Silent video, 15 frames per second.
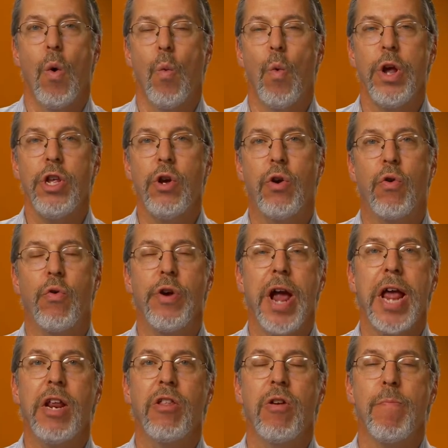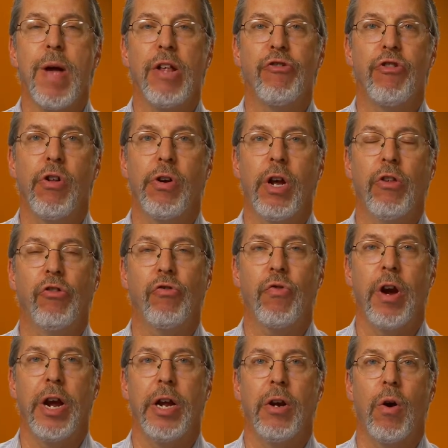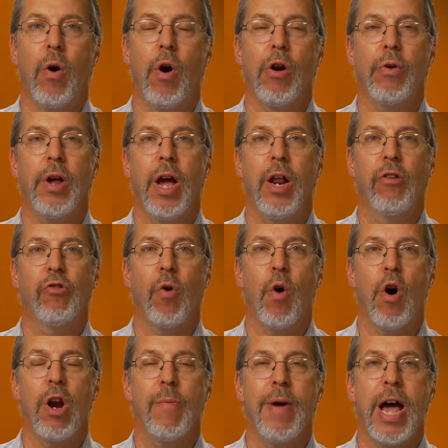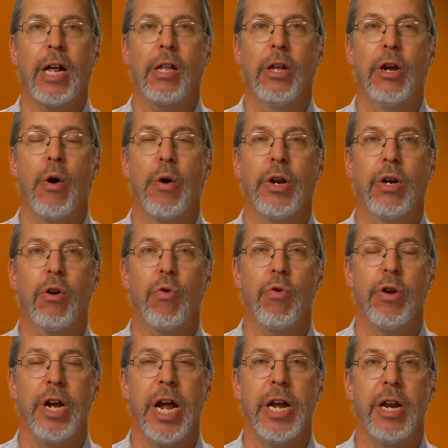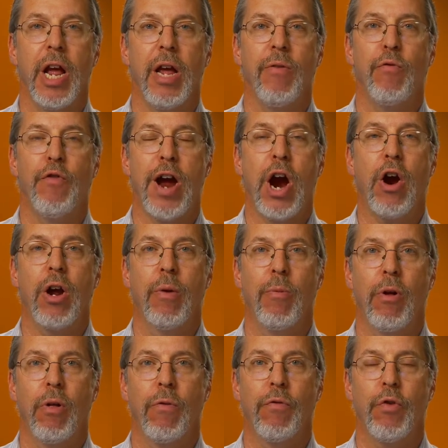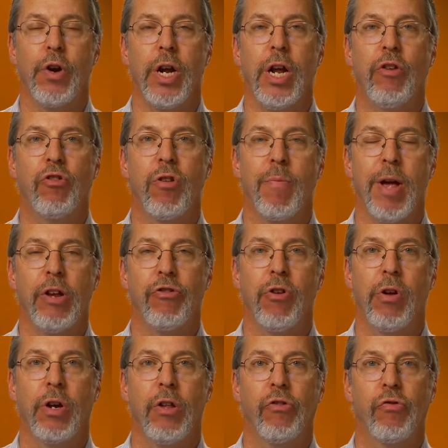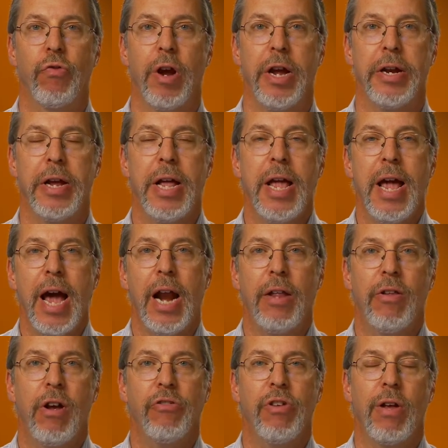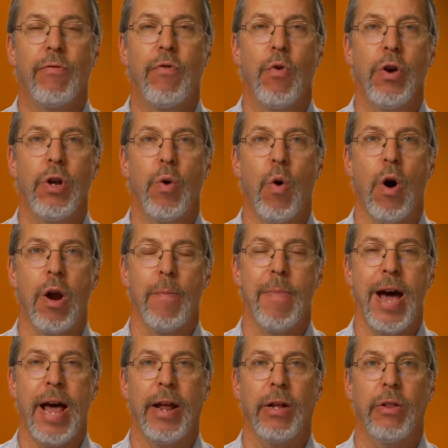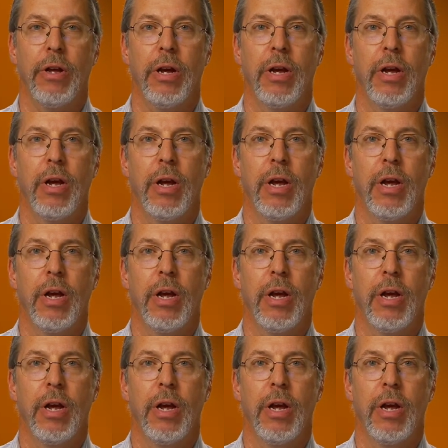When you create a dimensional constraint, AutoCAD is automatically going to create a variable for each dimensional constraint. And it does that for you automatically.